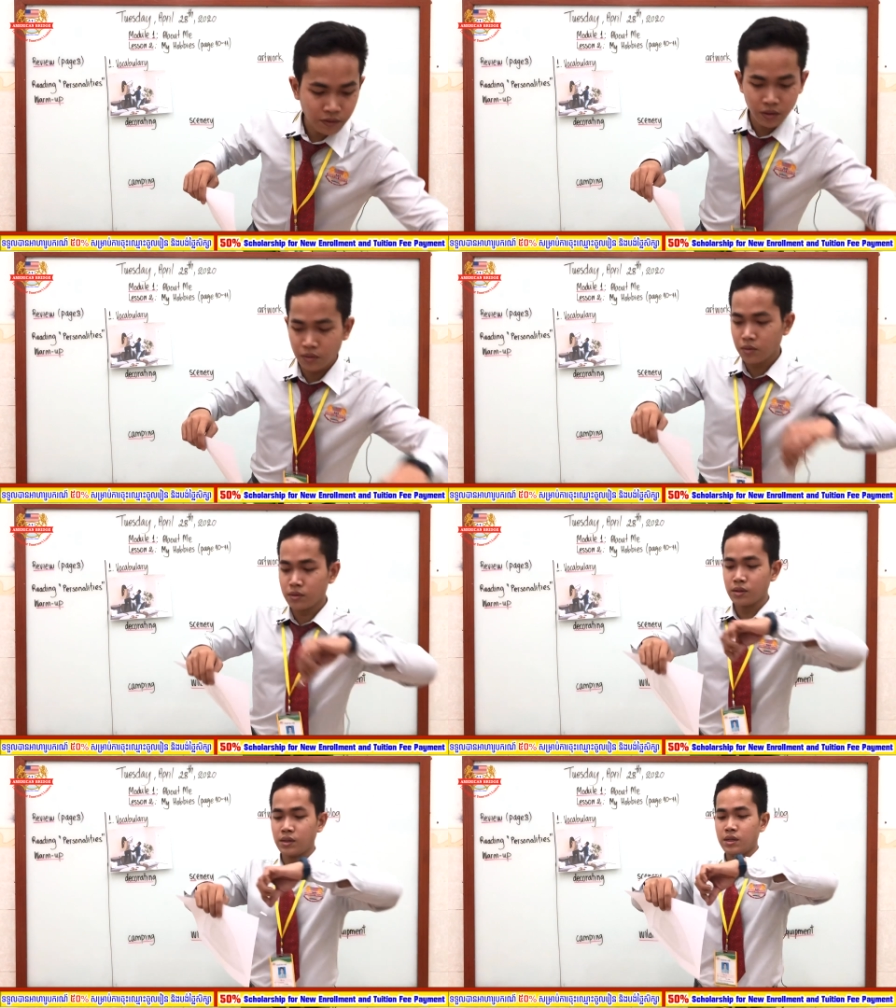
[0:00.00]

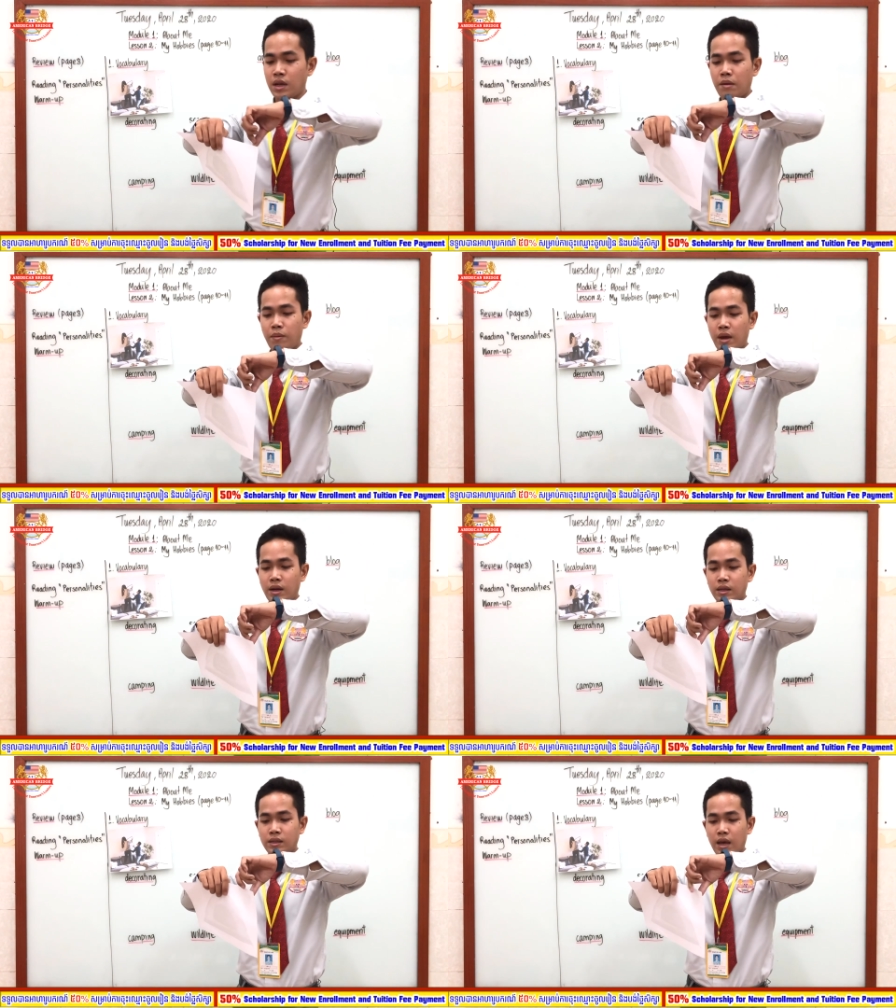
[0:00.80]
to sleep in
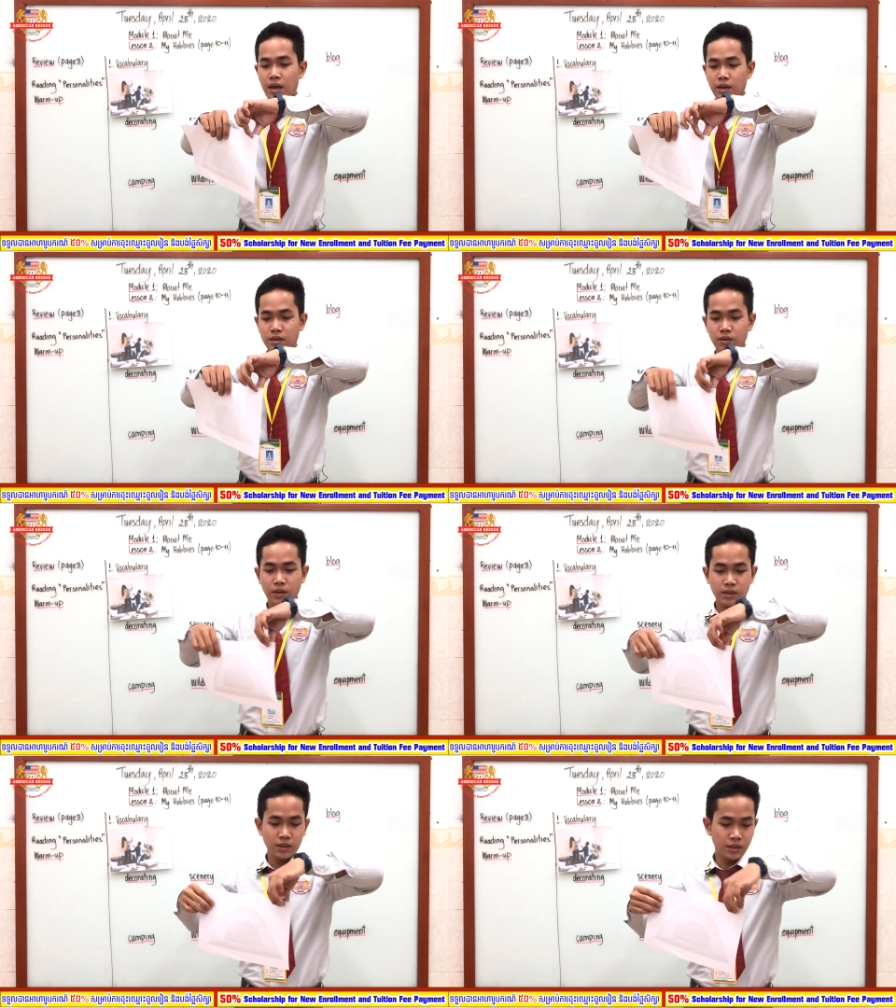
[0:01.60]
a tent. So
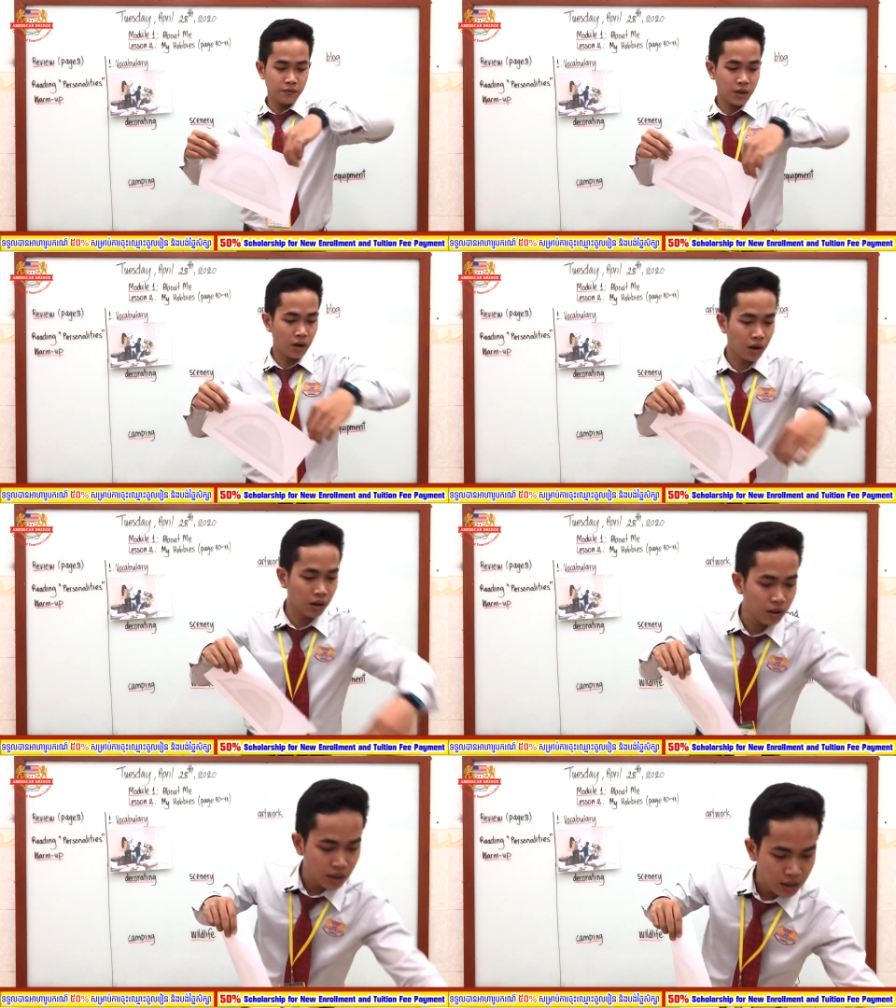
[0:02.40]
this is we
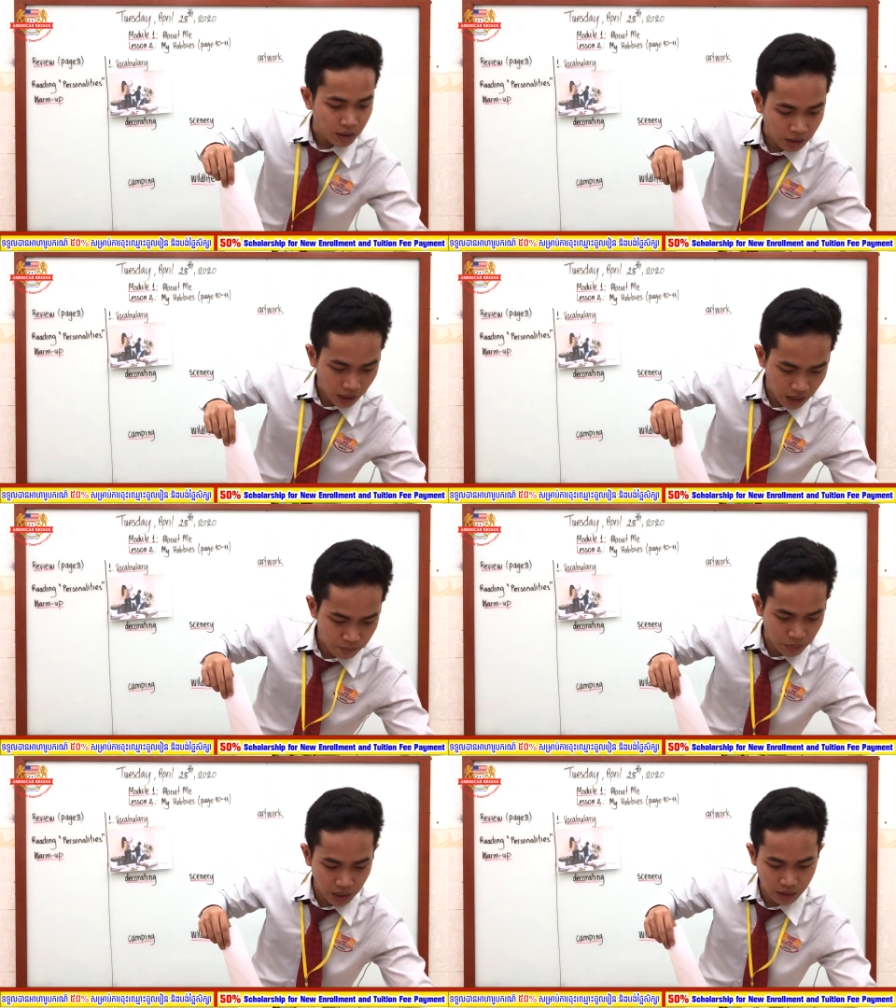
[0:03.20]
call
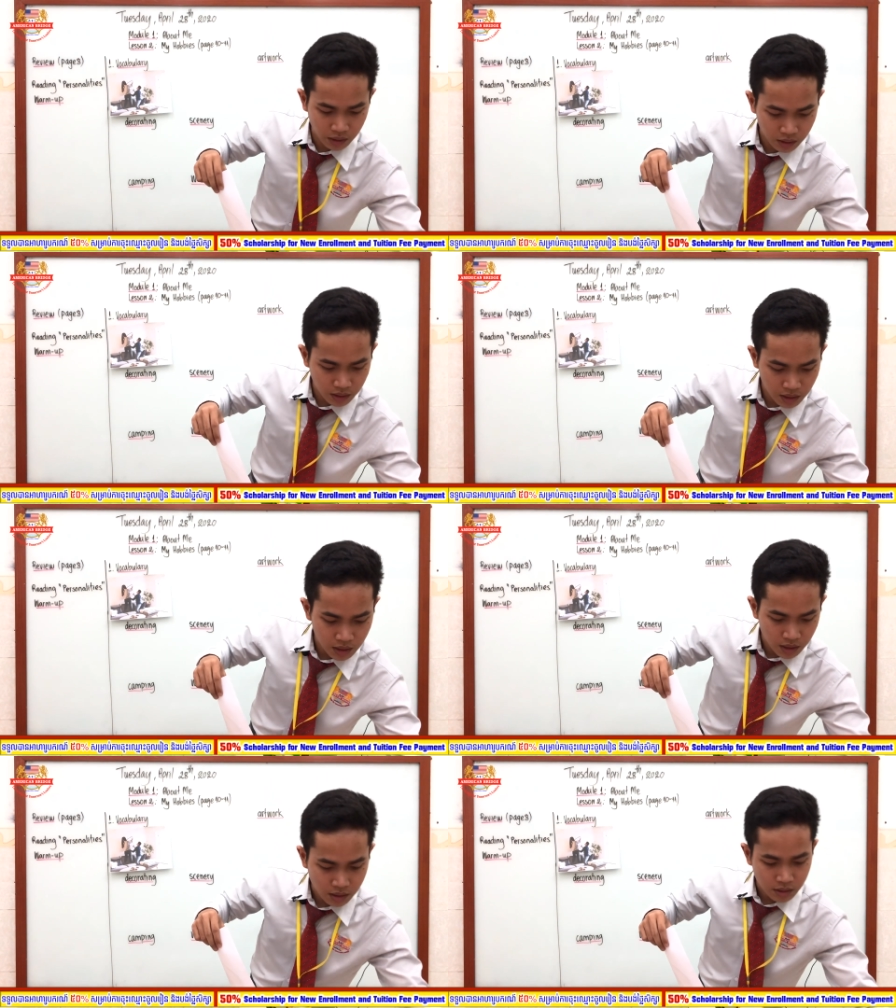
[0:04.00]
camping.
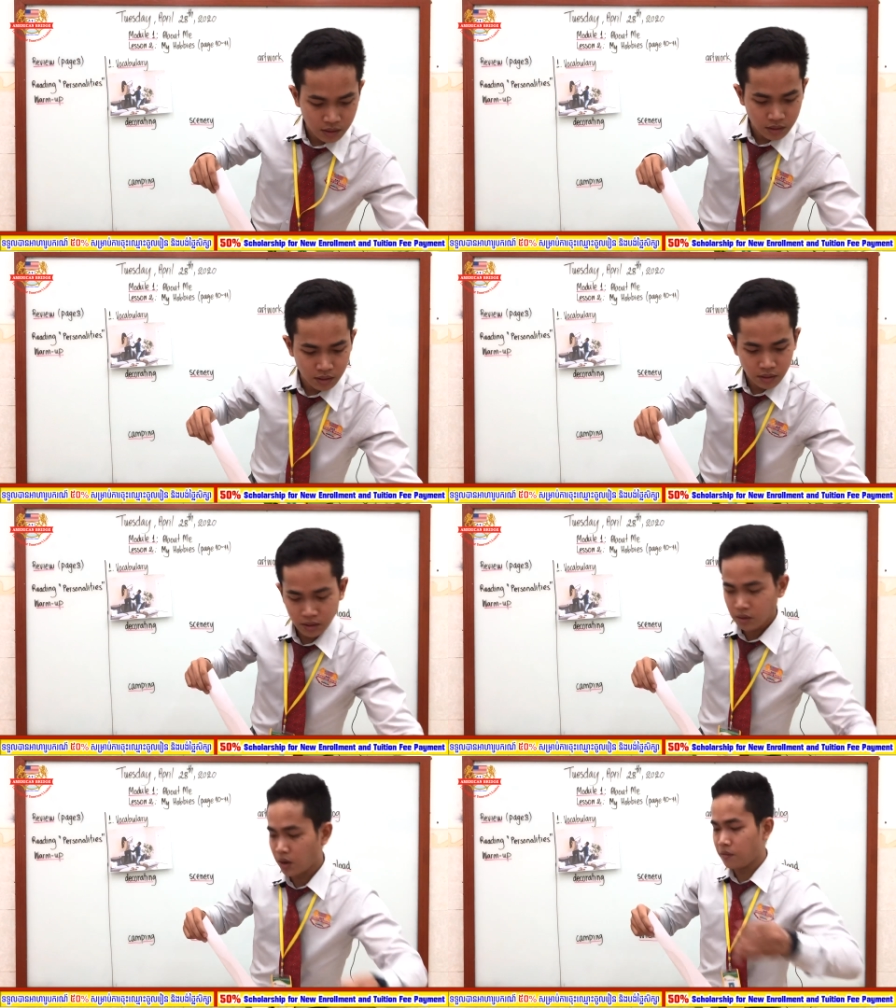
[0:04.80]

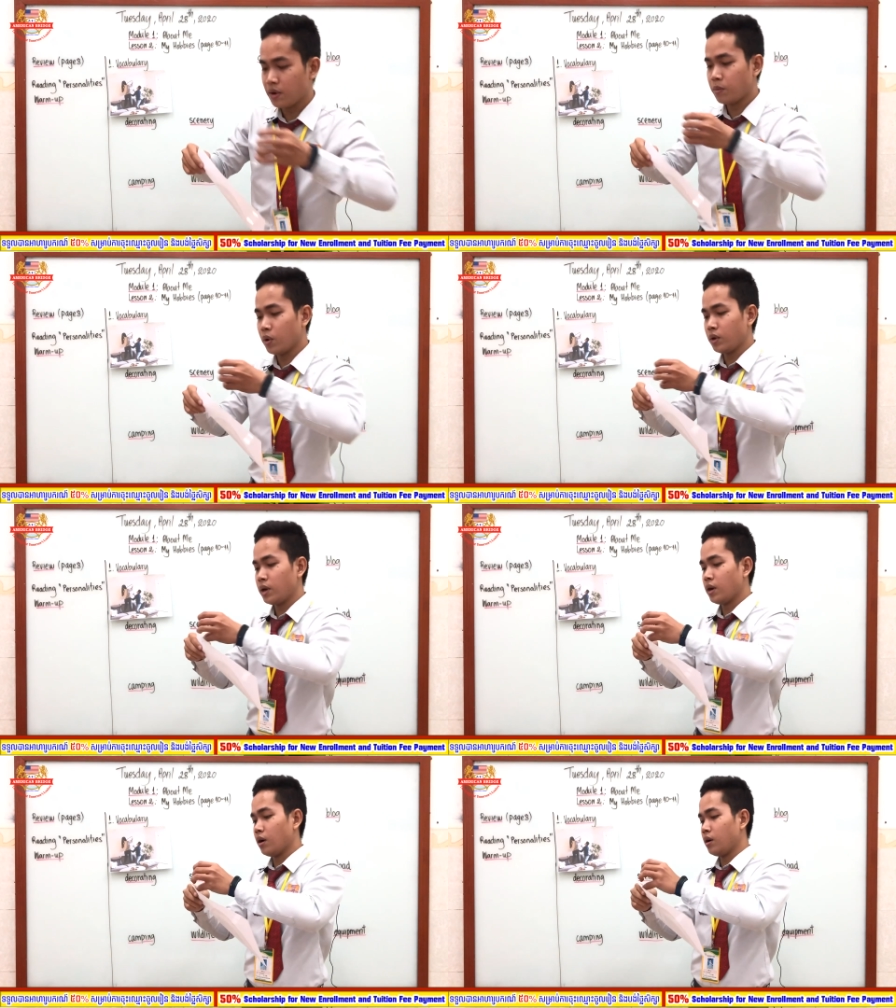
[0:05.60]
So I will put
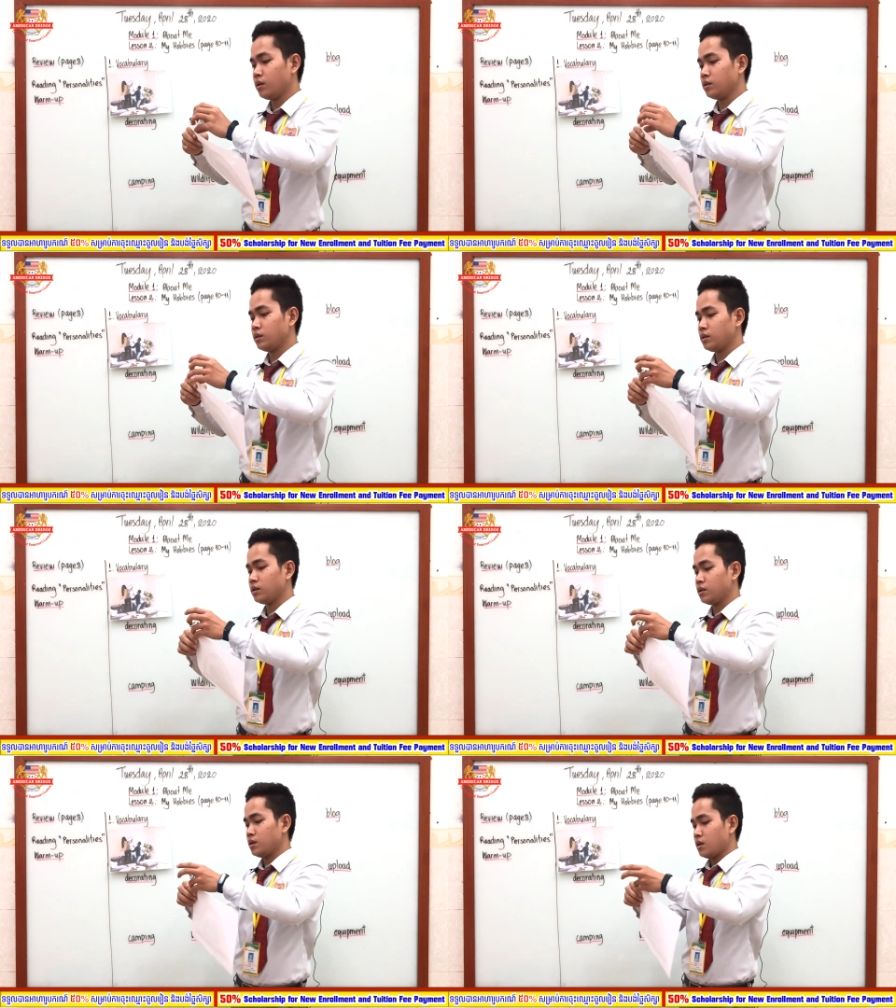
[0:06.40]
it on
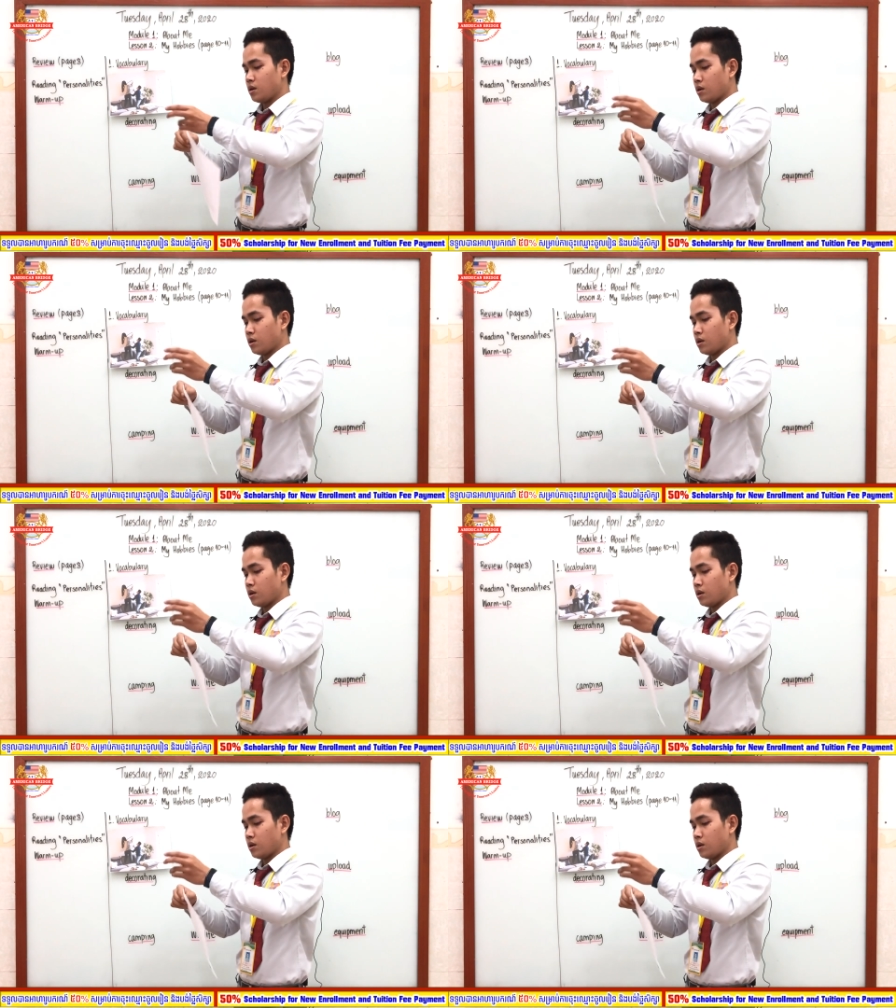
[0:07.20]
the